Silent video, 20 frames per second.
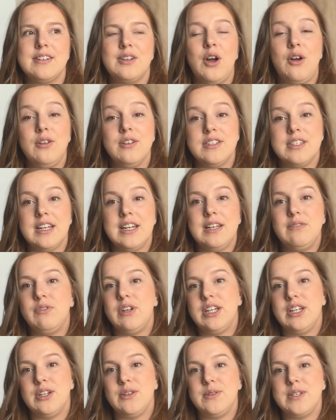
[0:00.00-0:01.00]
constantly
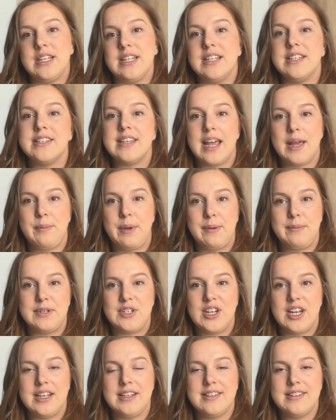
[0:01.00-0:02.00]
reusing the same
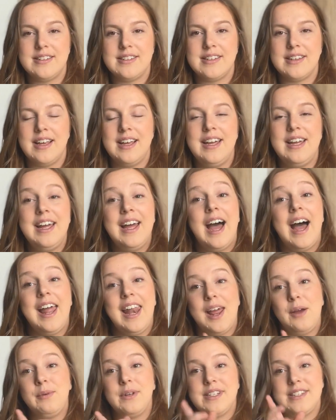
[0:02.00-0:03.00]
images. And
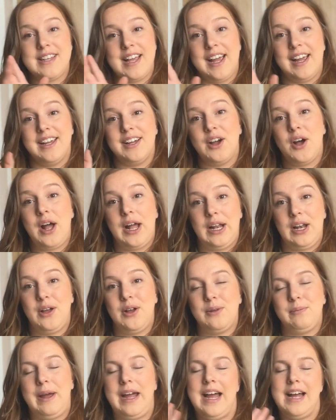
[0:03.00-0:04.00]
I will say, I'll
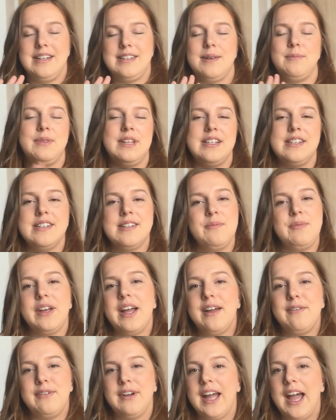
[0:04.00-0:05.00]
hold my hands up, this is something
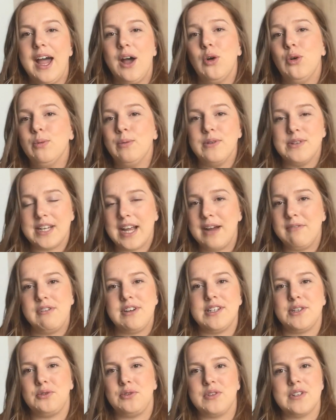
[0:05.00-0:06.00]
I forget almost every
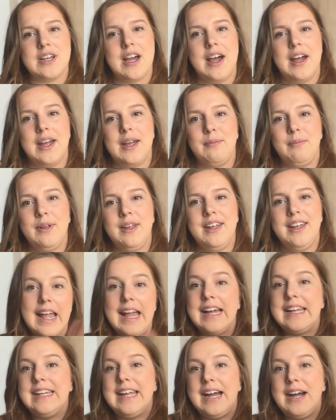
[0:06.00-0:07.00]
single time.
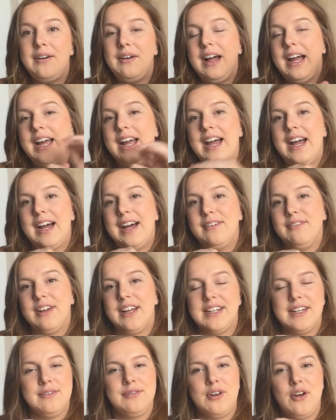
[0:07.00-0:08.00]
And now I have
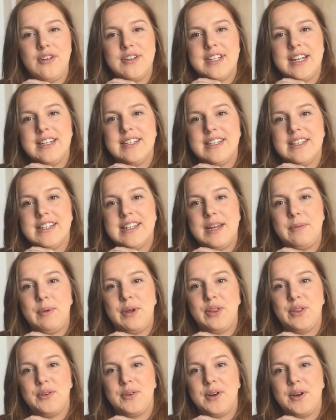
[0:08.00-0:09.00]
enough content to see me
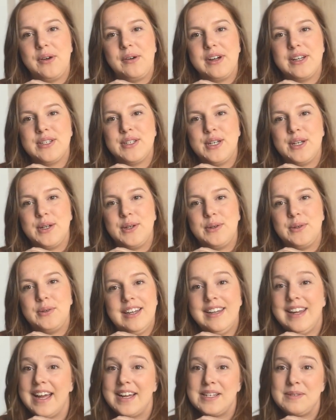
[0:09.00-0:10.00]
through to
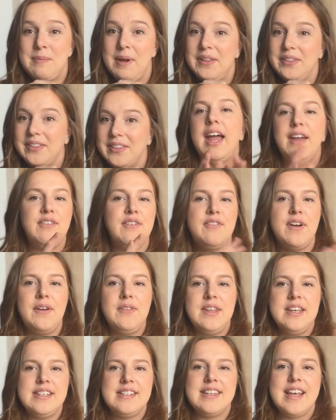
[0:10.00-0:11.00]
next month. If you found
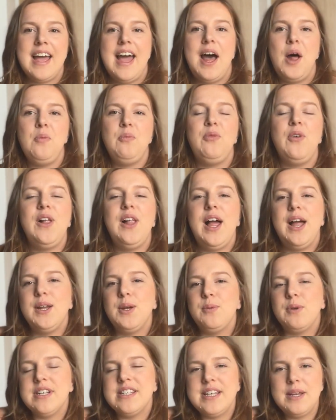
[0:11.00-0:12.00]
this helpful and you
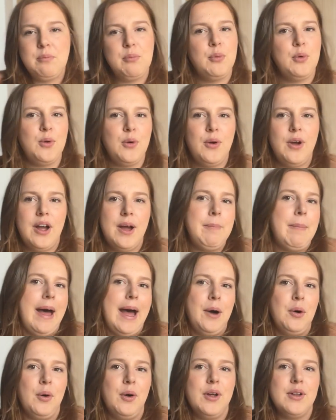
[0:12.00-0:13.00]
want to see more
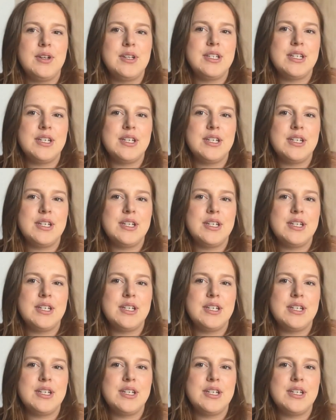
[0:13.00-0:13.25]
about